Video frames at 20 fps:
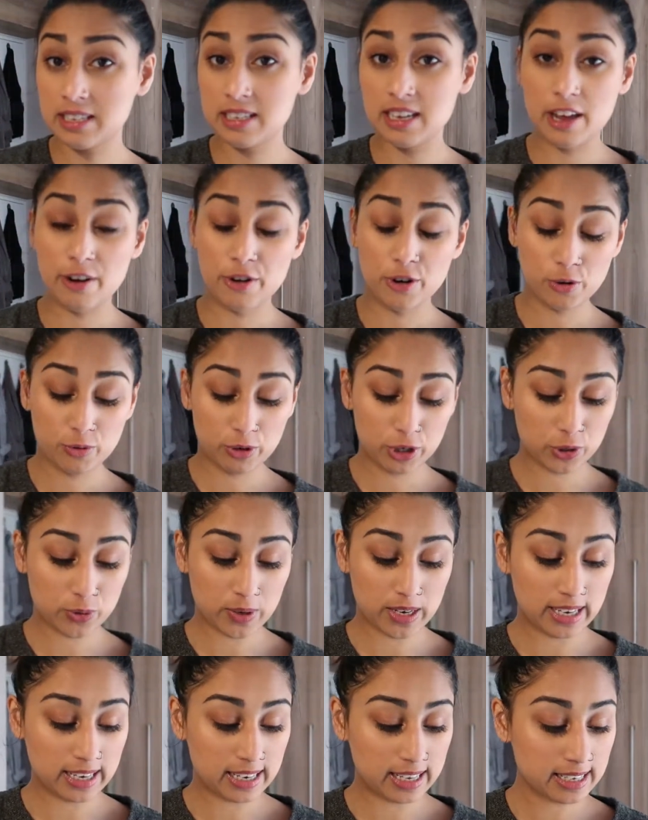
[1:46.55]
I don't know which
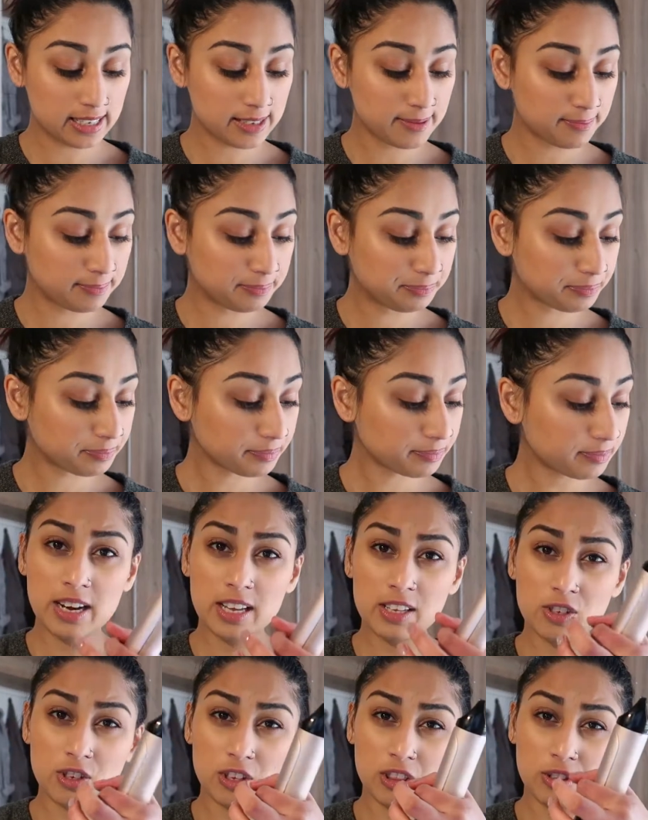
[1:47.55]
one it is. And
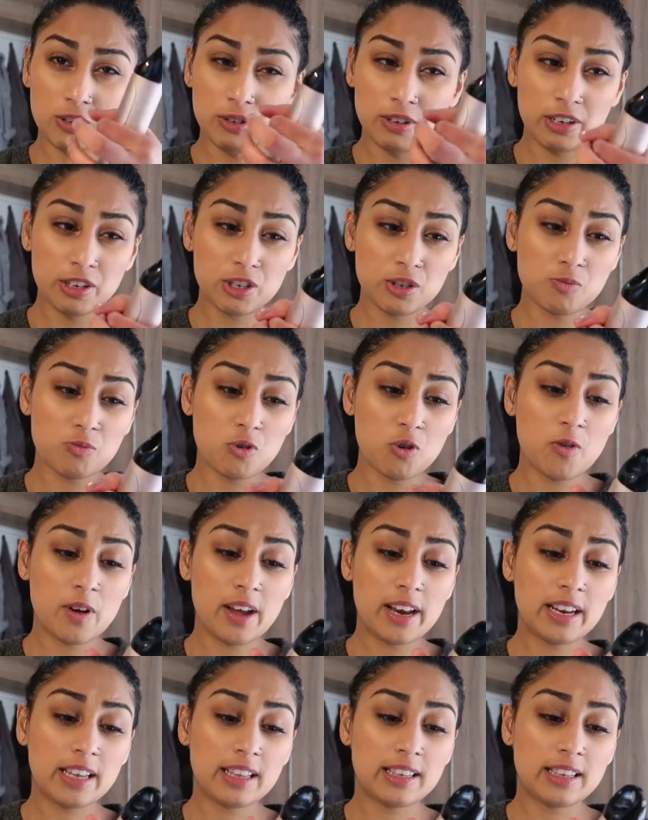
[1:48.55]
it's not the really small one.